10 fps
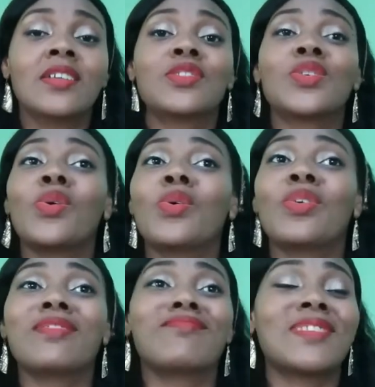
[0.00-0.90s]

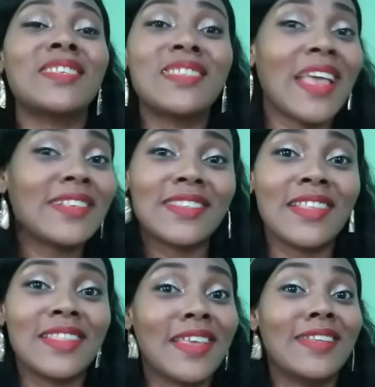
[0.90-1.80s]
So this
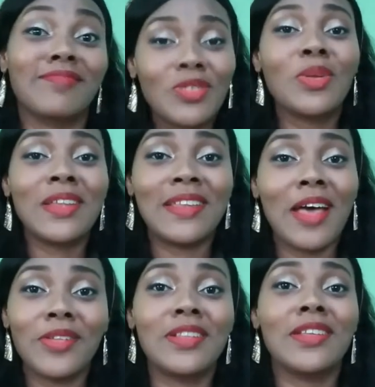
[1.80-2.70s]
texting thing, tone it
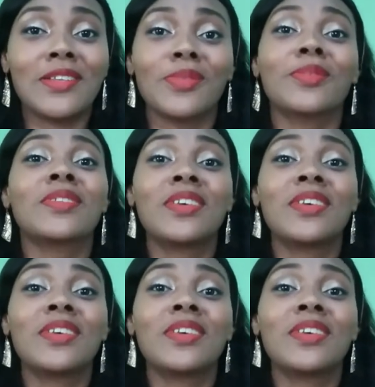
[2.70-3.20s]
down a little.